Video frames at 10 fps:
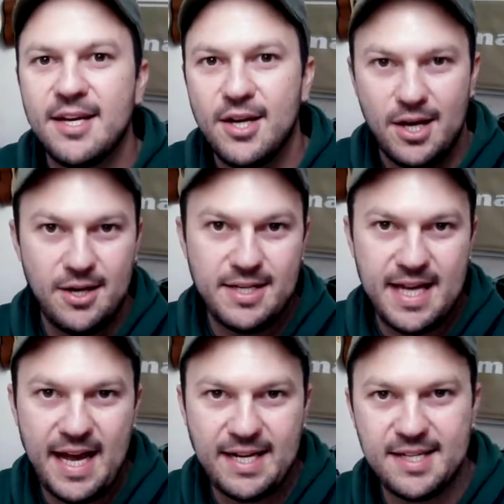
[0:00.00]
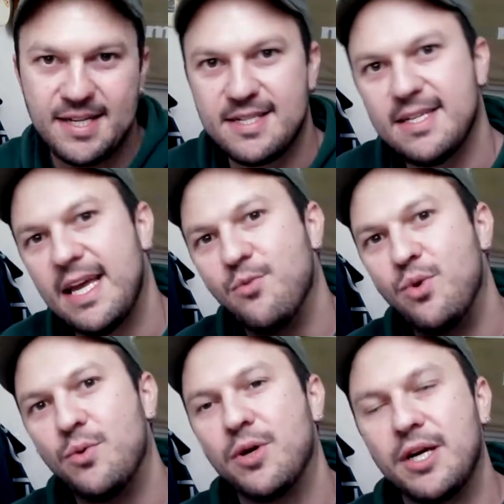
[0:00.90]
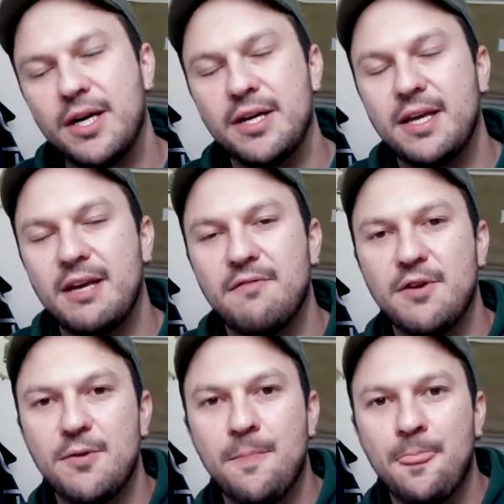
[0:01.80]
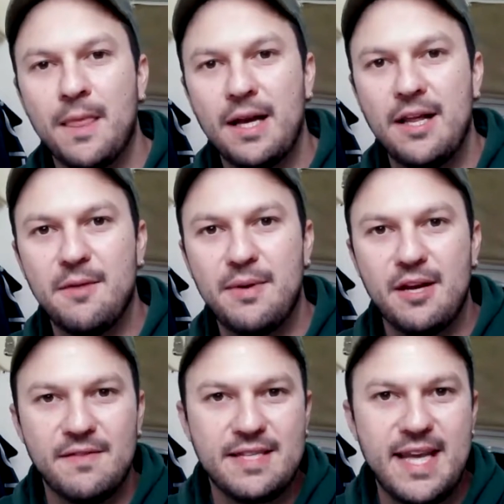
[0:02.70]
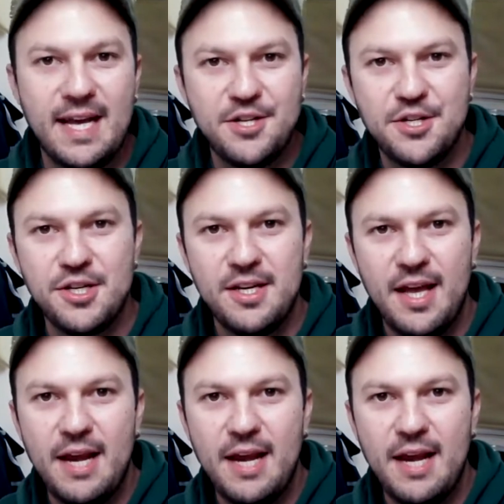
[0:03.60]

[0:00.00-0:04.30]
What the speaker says: Contact us and we were going to give you a little bit of attention.